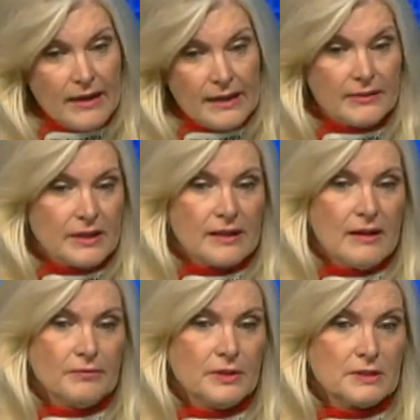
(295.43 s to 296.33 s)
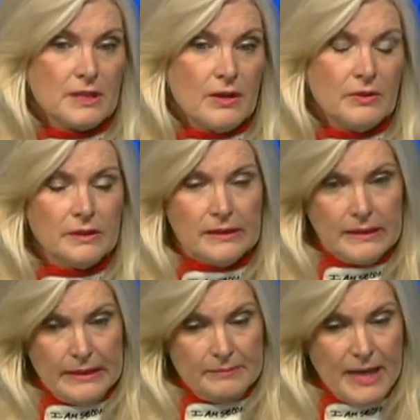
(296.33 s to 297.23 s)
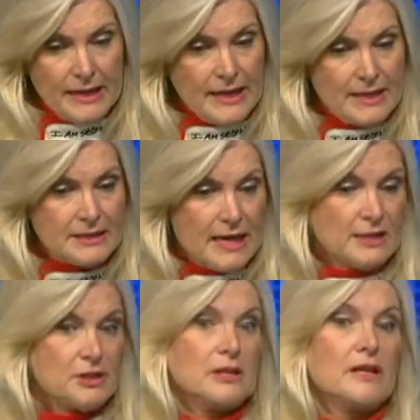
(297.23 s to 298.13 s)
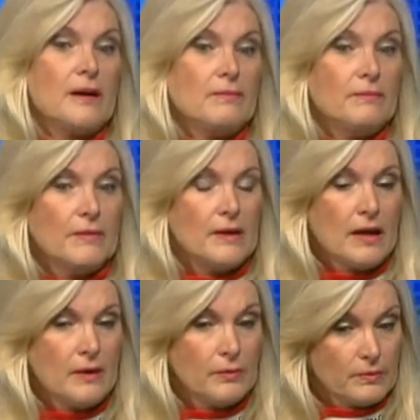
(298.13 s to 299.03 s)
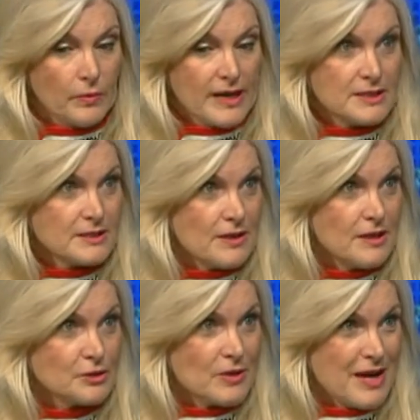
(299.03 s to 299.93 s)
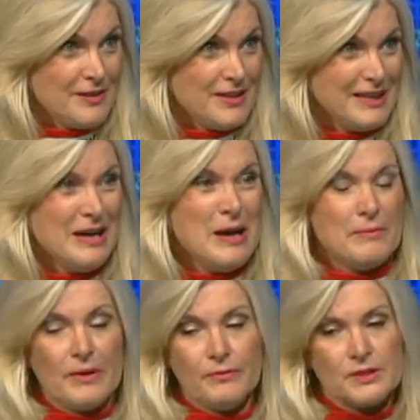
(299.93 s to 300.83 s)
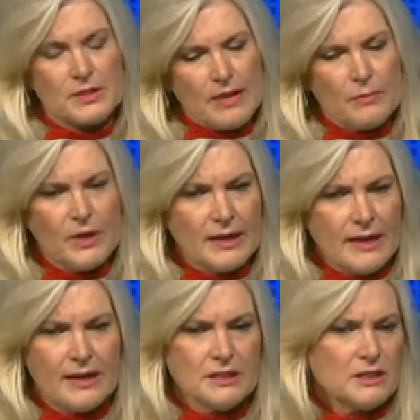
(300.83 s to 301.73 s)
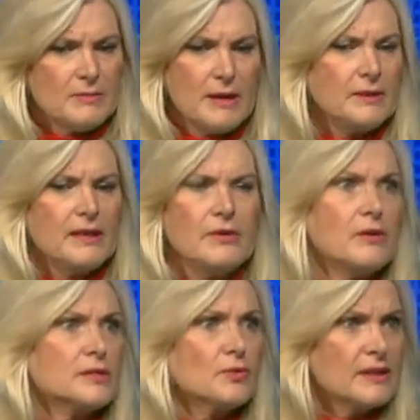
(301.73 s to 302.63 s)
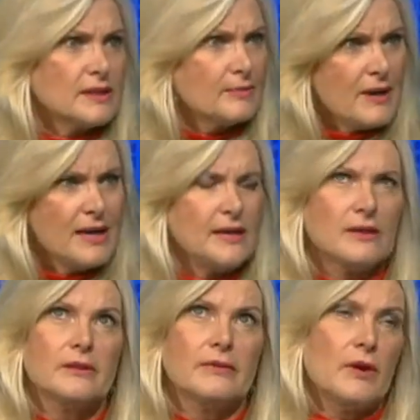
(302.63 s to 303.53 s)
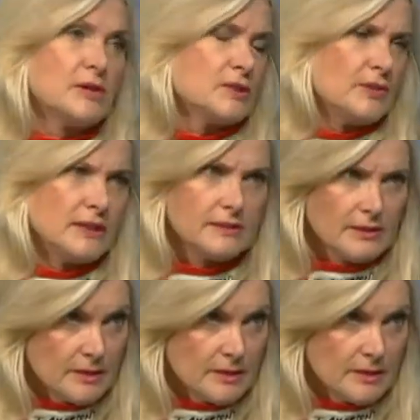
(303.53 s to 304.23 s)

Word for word: out of their comfort zone, in my case, I took up uh, race car driving, but for someone else, maybe they've always wanted to paint or they've always wanted to learn